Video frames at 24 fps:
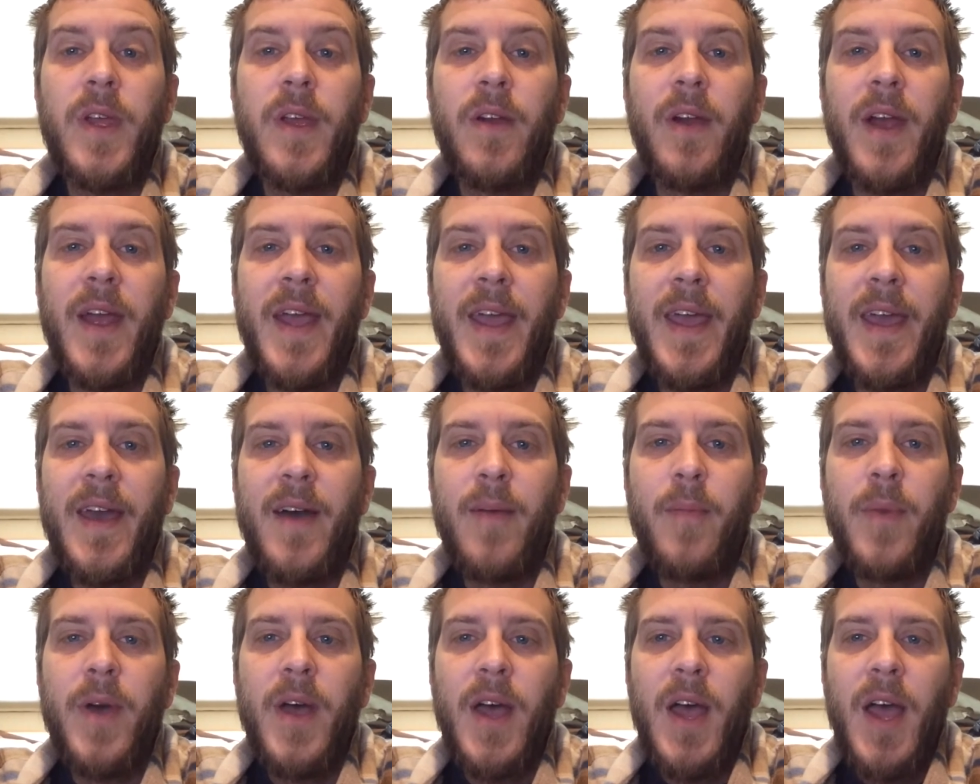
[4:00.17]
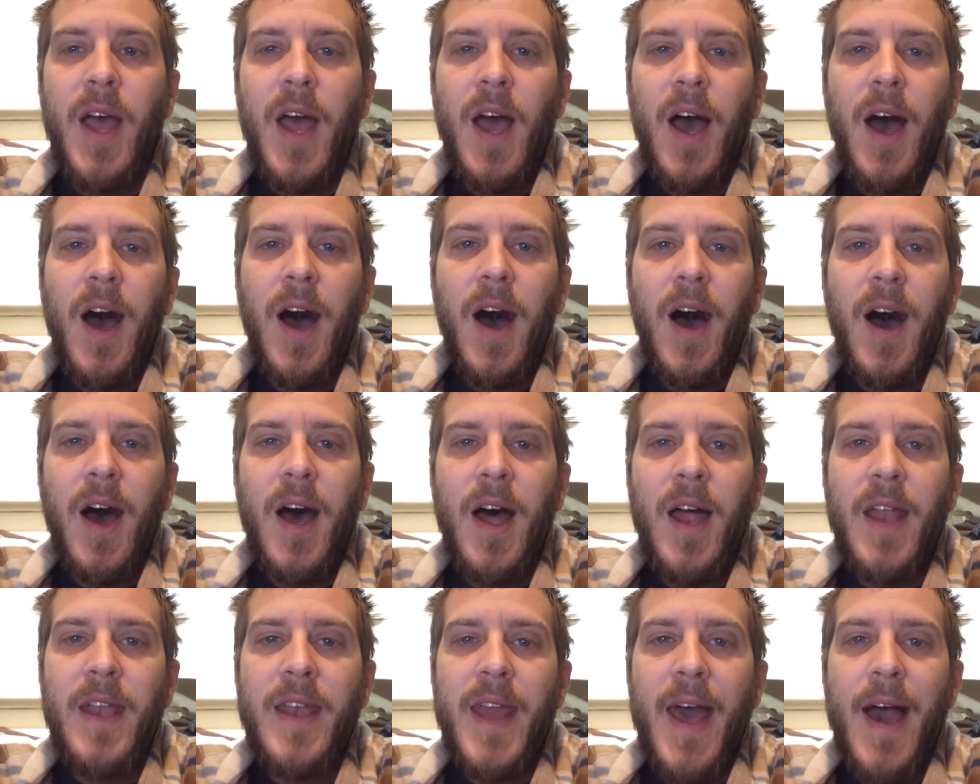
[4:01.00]
here I am
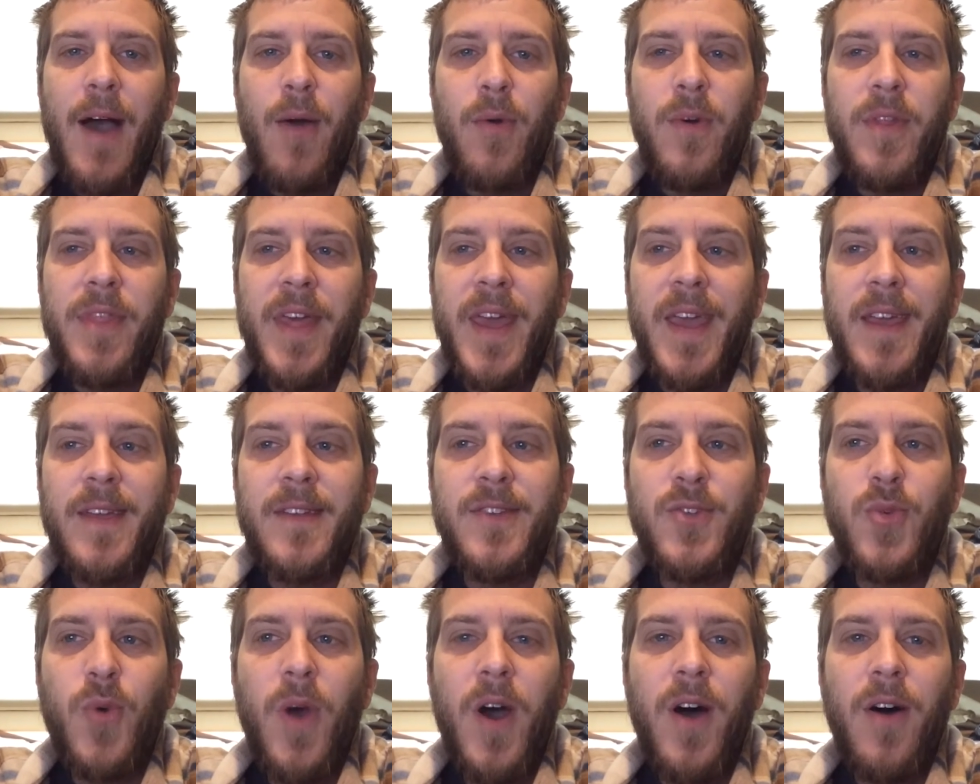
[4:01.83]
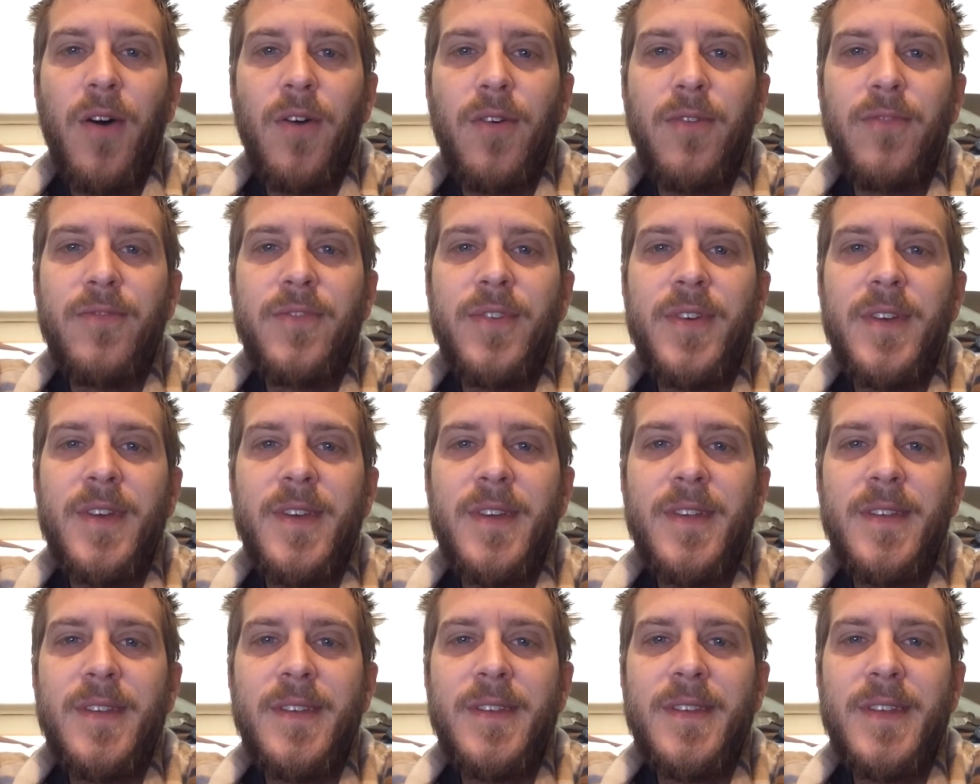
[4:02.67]
now with a
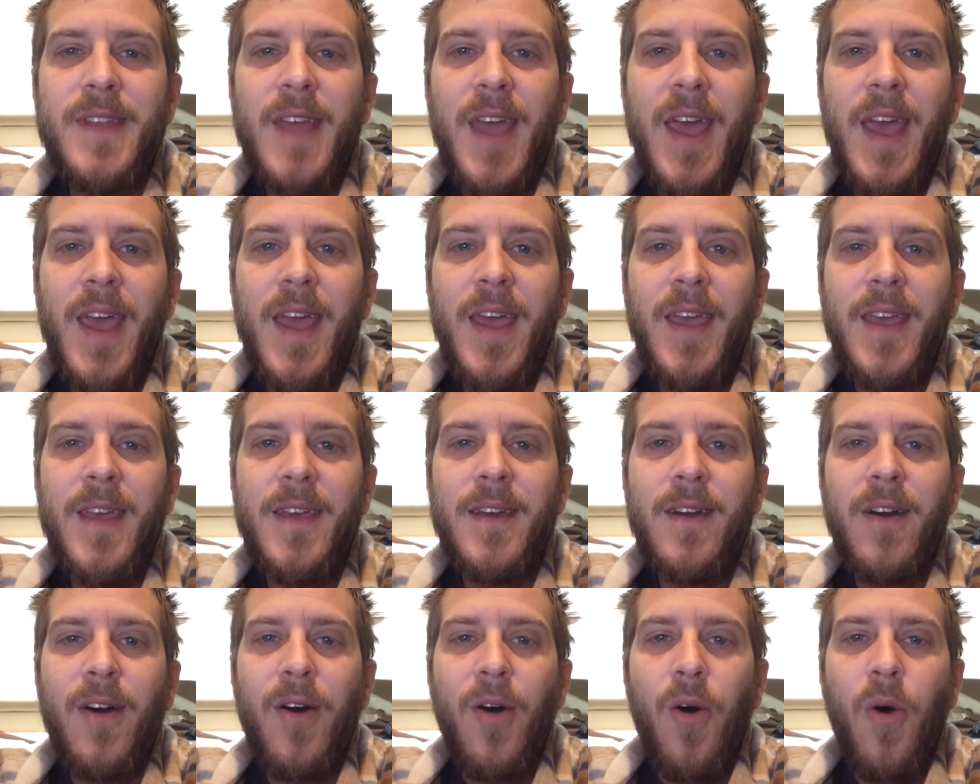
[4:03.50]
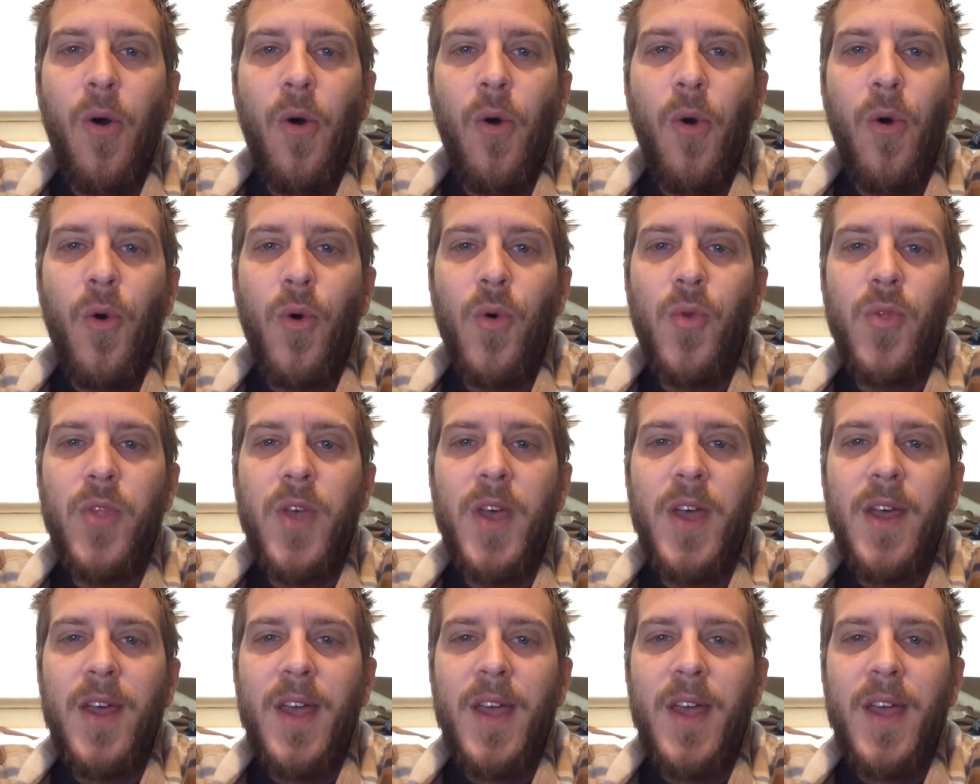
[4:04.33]
12-day hold,